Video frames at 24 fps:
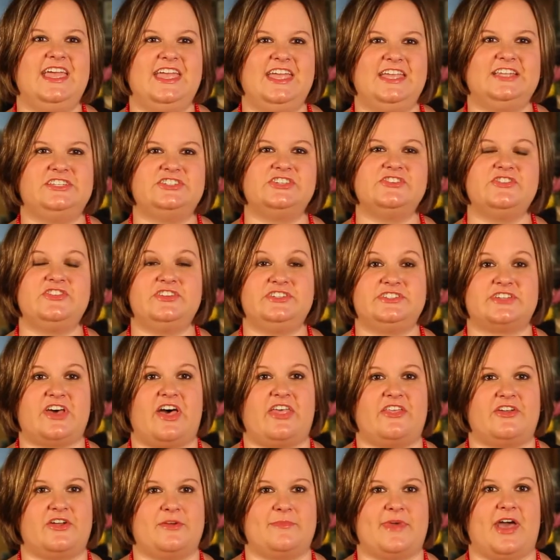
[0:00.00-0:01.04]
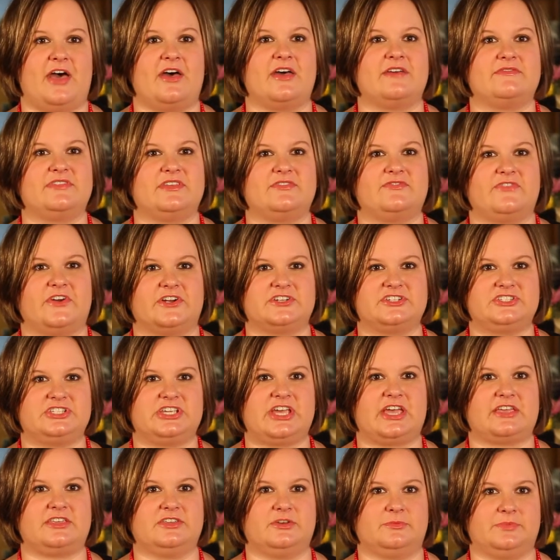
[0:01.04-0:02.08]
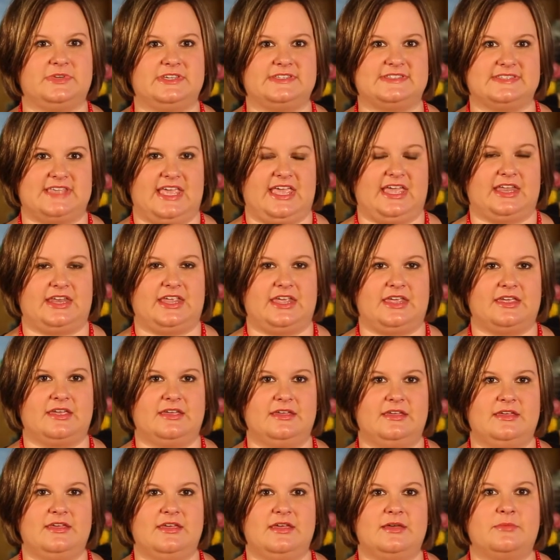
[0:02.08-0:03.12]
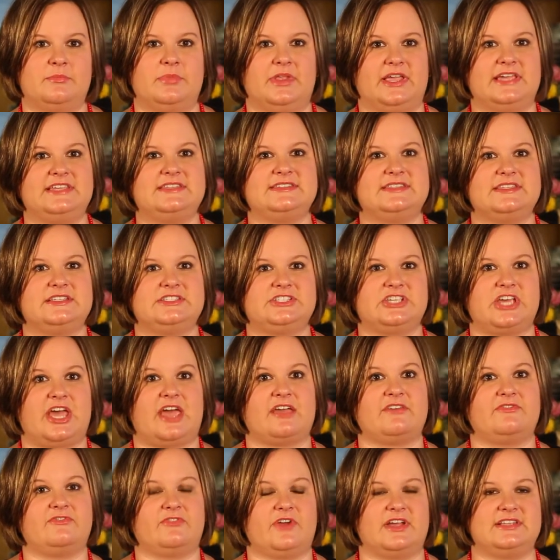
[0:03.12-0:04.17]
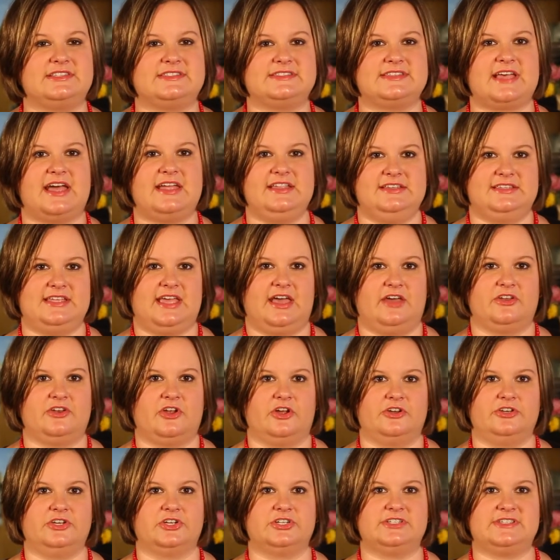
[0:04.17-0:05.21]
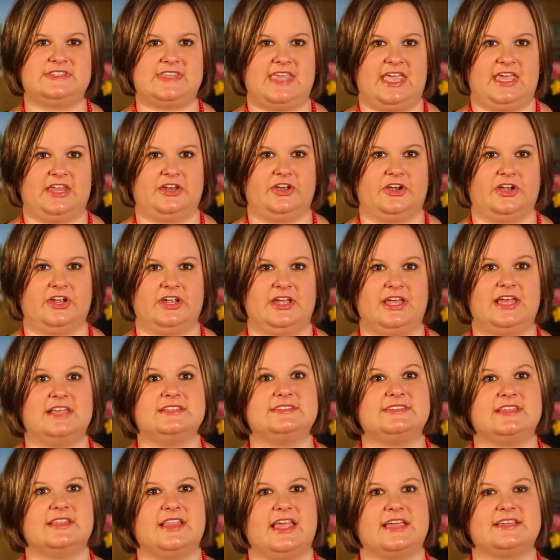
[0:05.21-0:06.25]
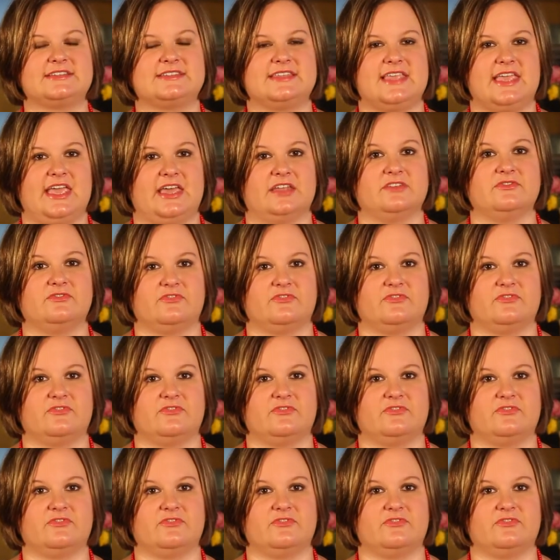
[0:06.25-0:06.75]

Enter the dollar amount of the first check you'll be scanning. Place the check front side down on your scanner and select Scan